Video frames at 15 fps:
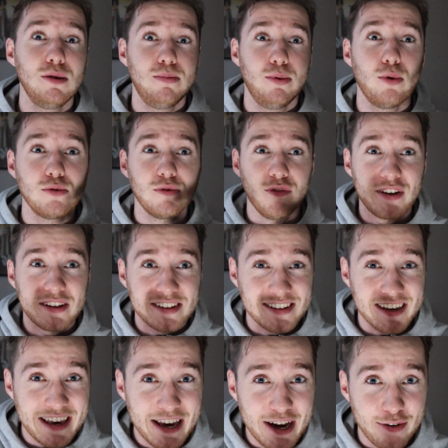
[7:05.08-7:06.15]
important thing to
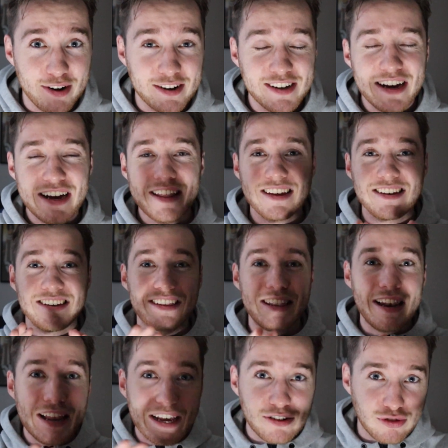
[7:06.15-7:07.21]
say here is this is
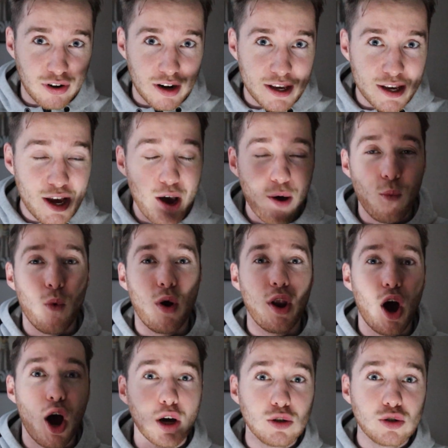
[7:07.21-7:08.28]
literally
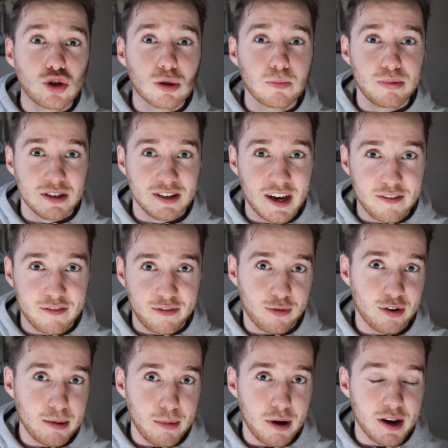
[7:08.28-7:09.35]
100%
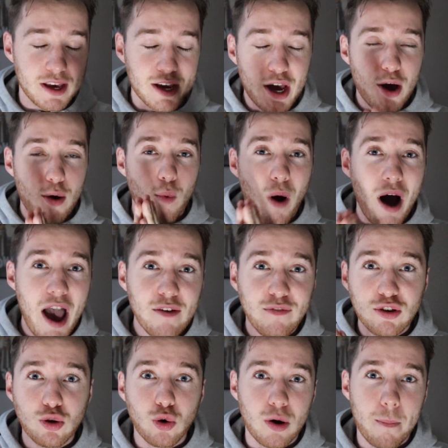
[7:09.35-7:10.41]
free money.
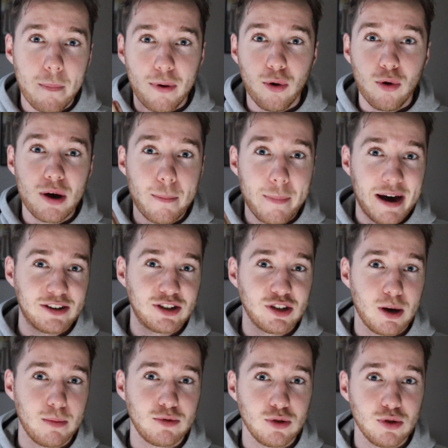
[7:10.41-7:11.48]
Whatever your employer matches
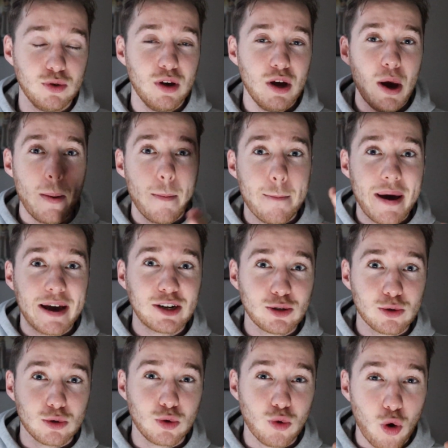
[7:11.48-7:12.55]
up to, make
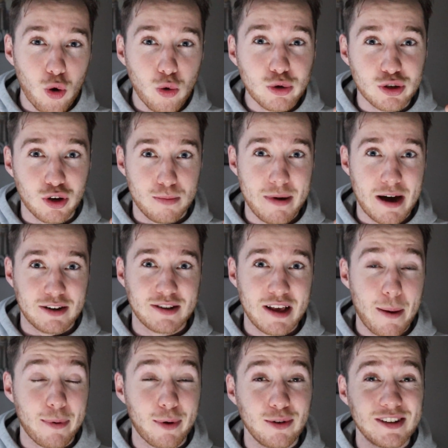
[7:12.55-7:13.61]
sure you also match
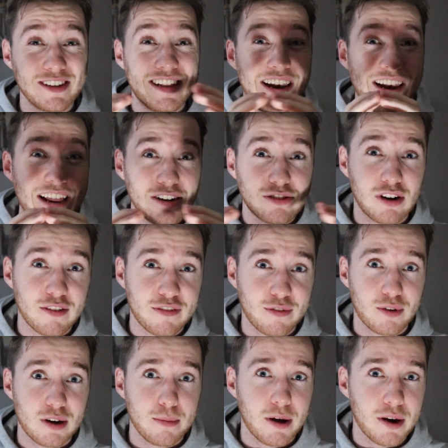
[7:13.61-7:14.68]
that, because it's literally
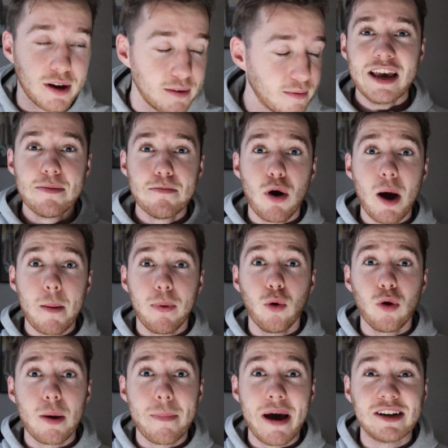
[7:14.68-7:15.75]
free money. If my
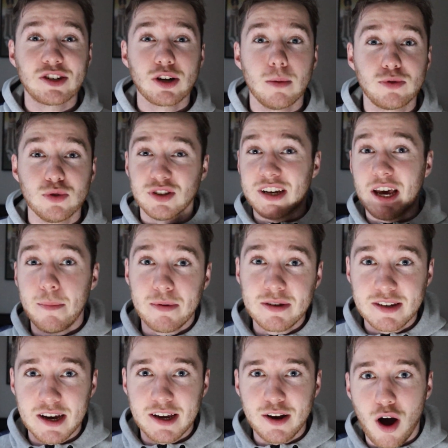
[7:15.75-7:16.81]
employer matched up to
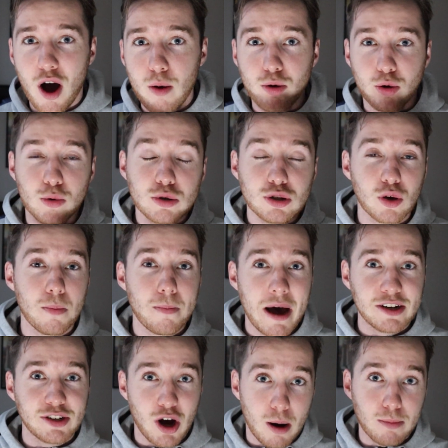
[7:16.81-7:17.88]
10%, I would also
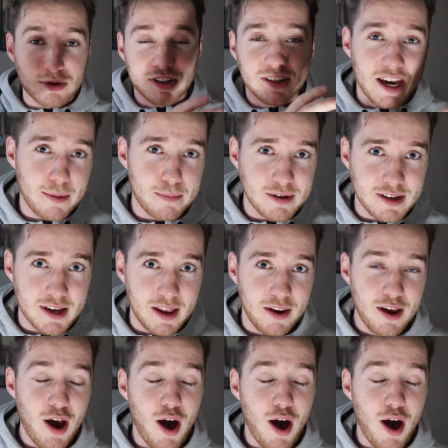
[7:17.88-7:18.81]
match up to 10%.